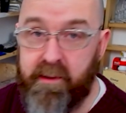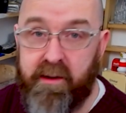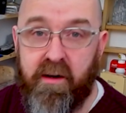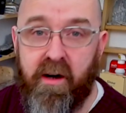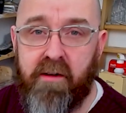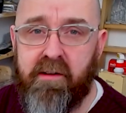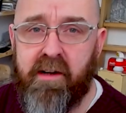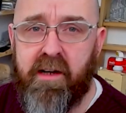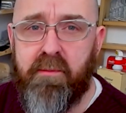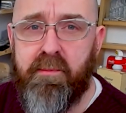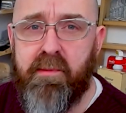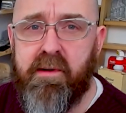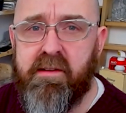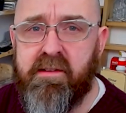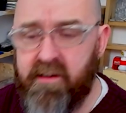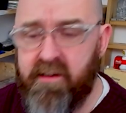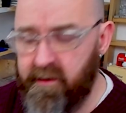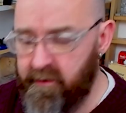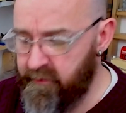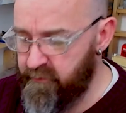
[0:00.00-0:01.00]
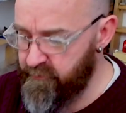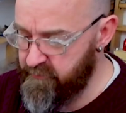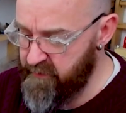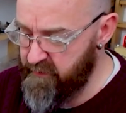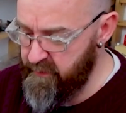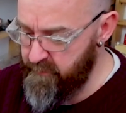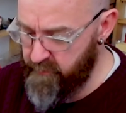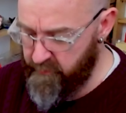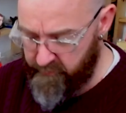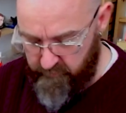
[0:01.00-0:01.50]
can't recommend this highly enough to
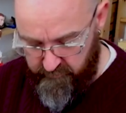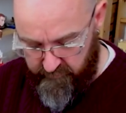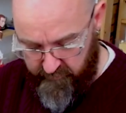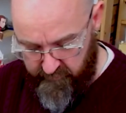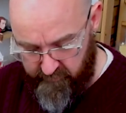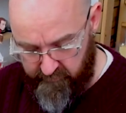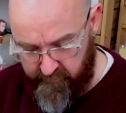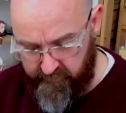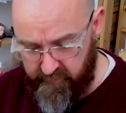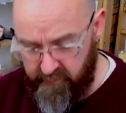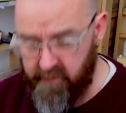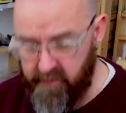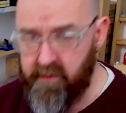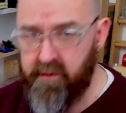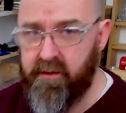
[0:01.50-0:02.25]
anybody who's going out there.